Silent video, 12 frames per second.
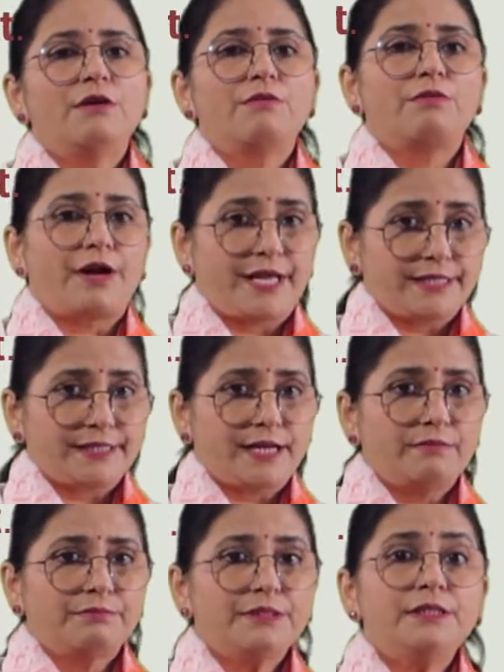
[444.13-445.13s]
For
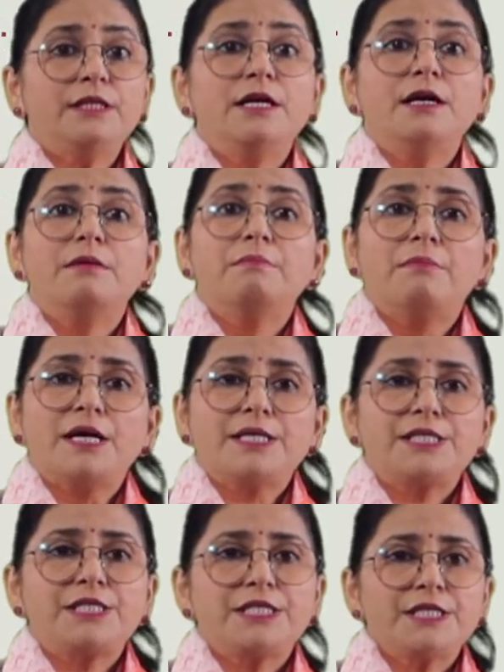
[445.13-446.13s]
example,
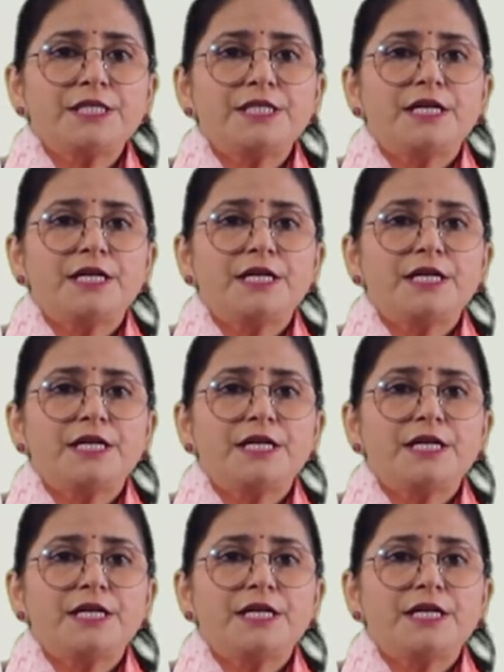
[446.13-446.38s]
mustard